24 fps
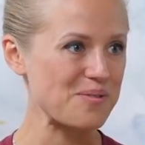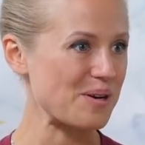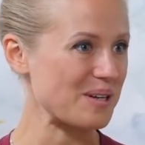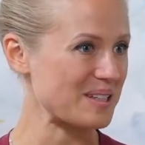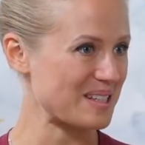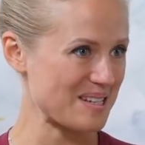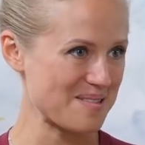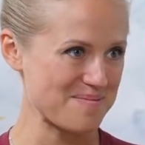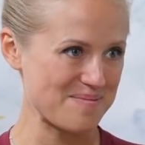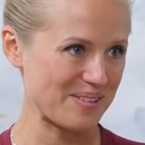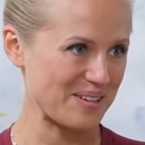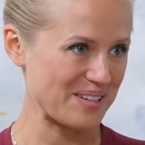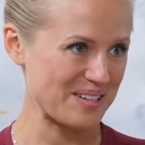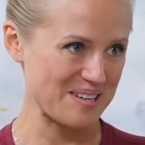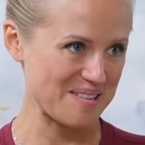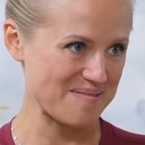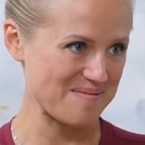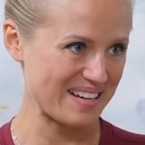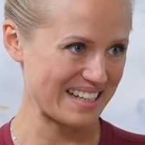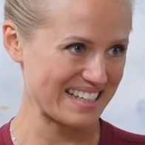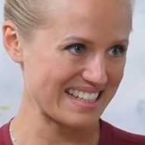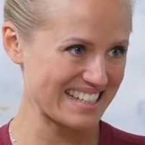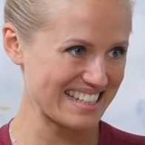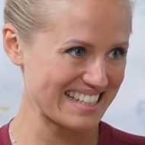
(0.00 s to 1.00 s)
WhatsApp audio
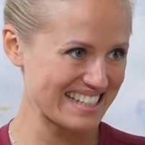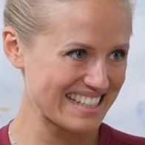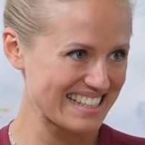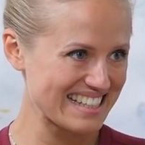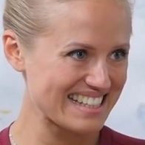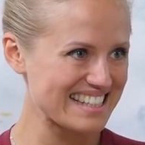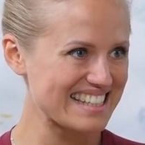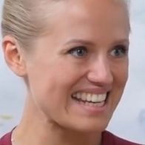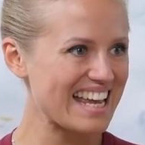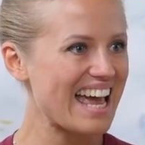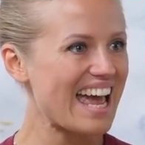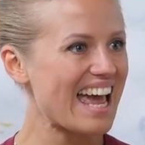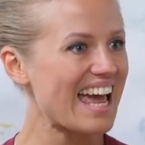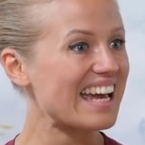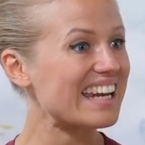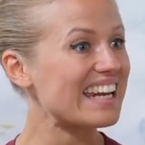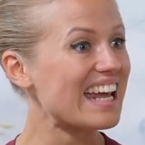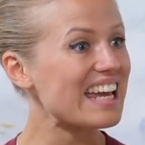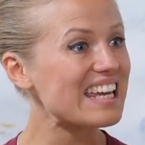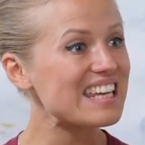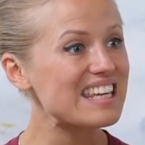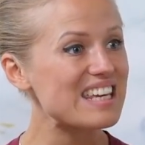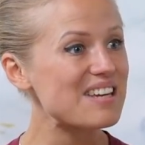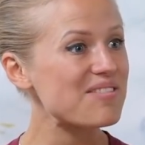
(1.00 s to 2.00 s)
messages. And
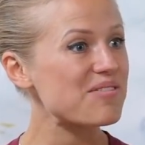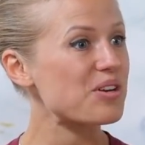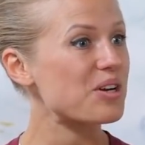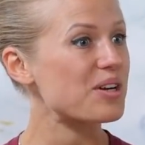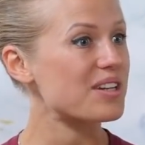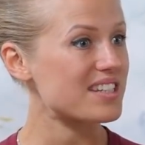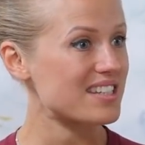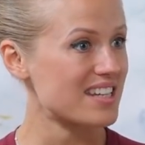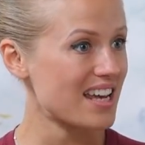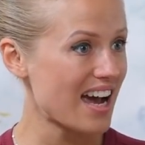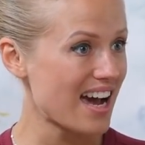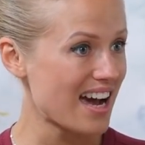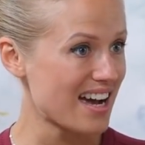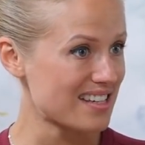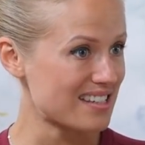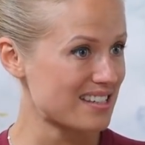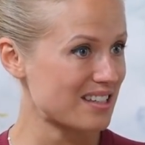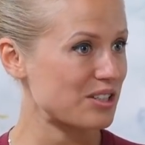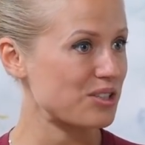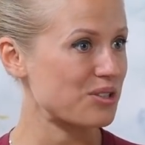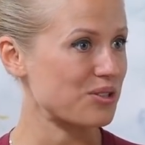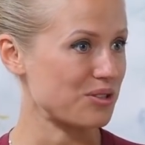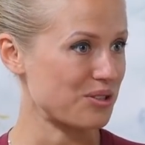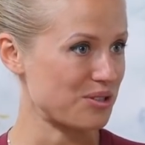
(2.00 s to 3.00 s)
I give you a
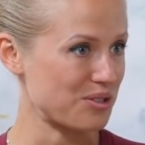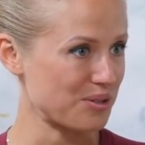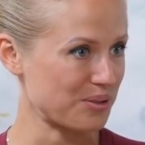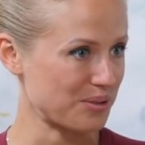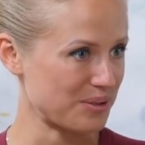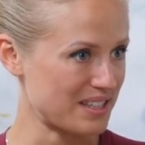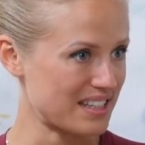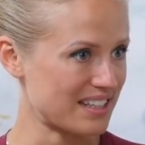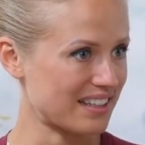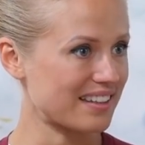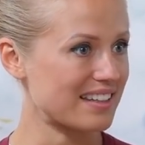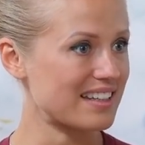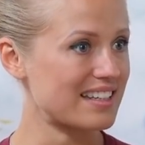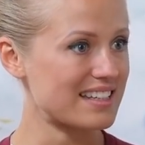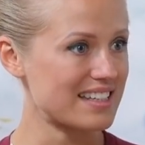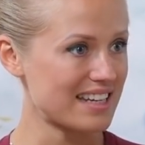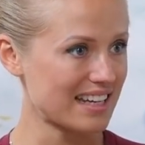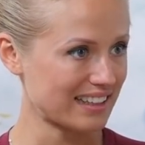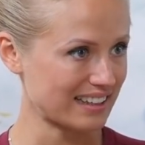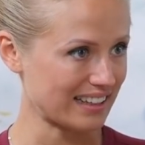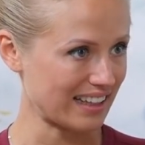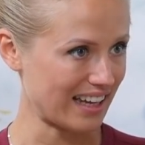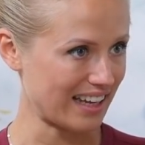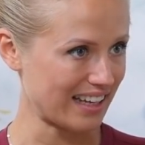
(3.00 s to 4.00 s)
task to do till the
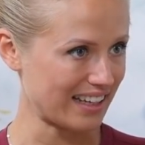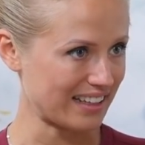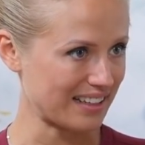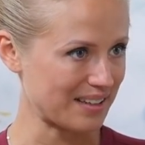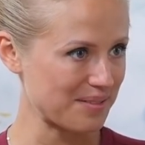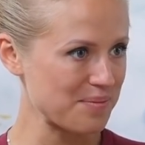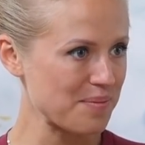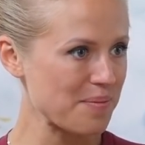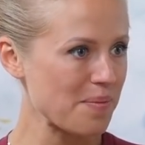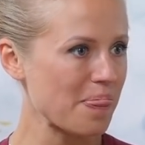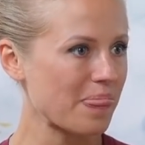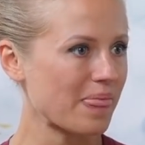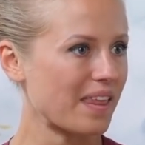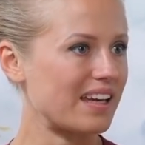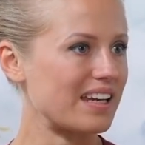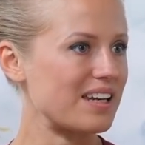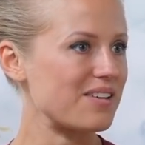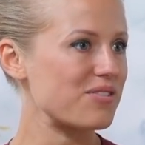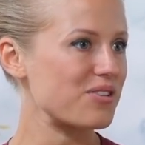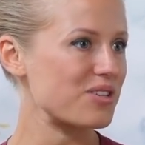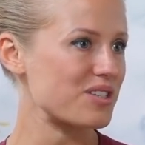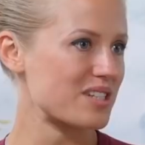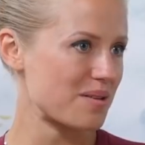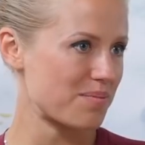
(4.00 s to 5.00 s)
deadline. And
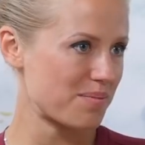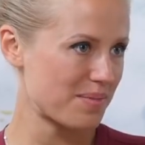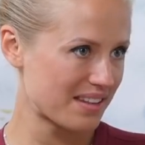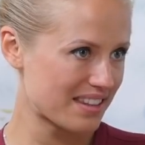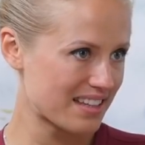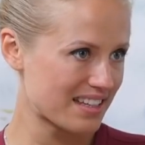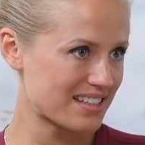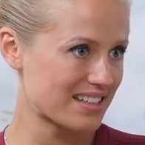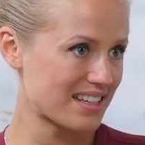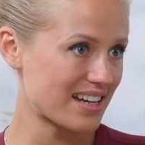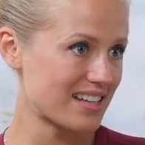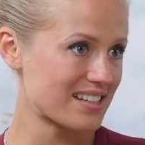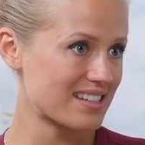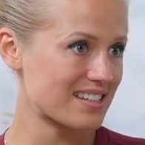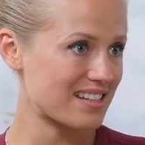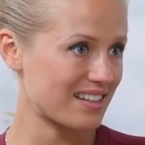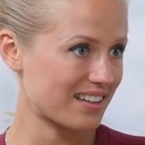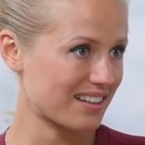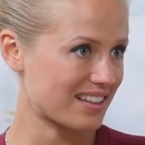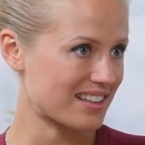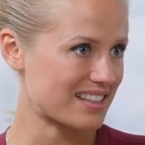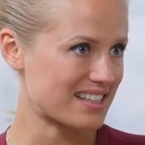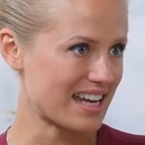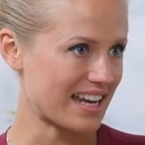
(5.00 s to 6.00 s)
if you submit the task
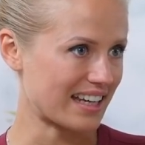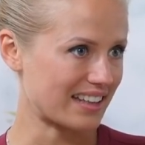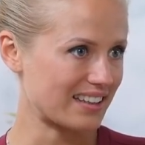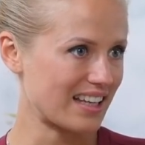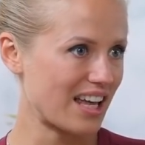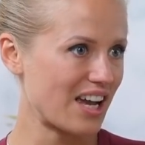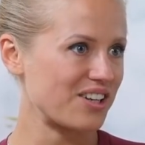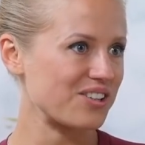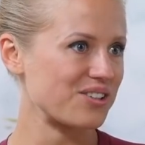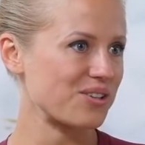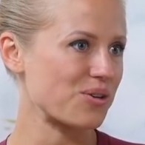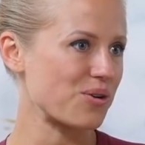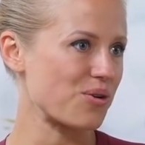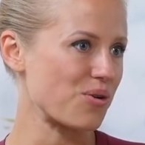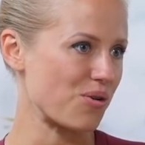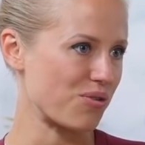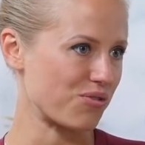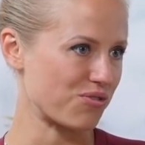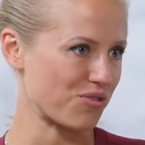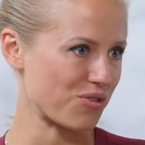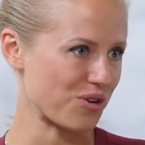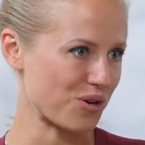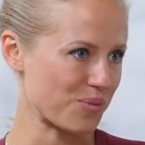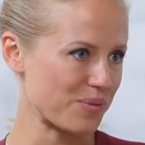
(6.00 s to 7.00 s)
till the deadline, you go
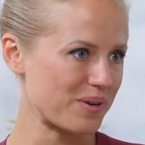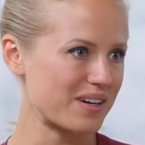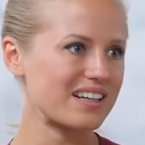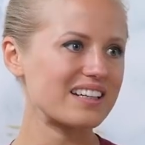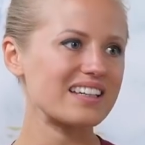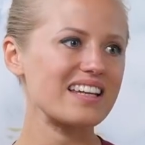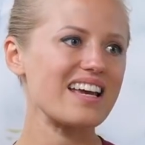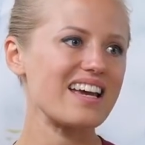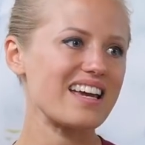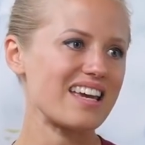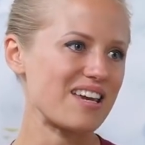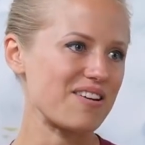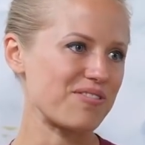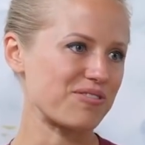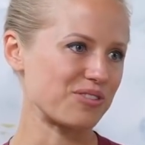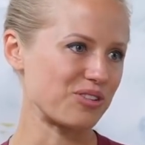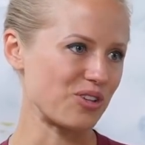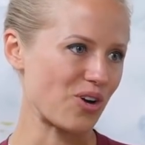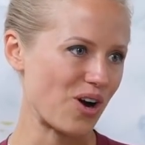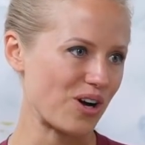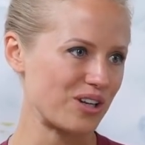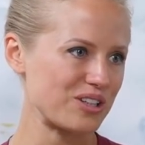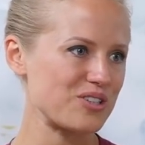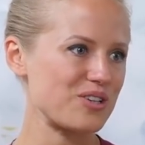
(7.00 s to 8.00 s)
forward. If
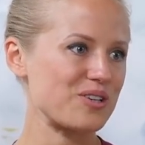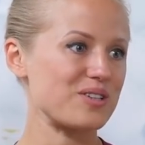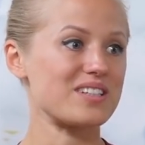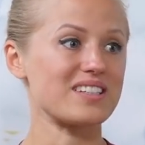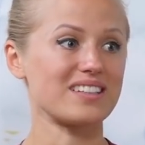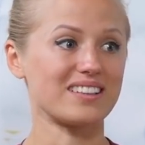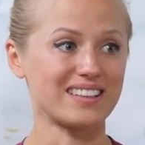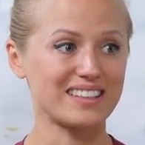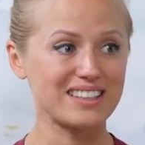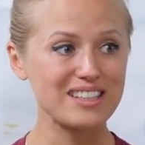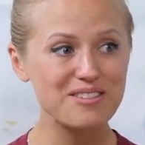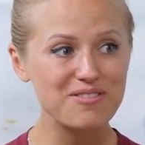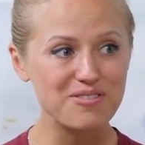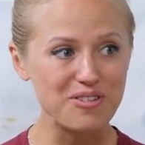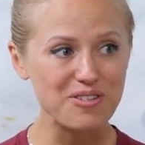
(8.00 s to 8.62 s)
not, you're deleted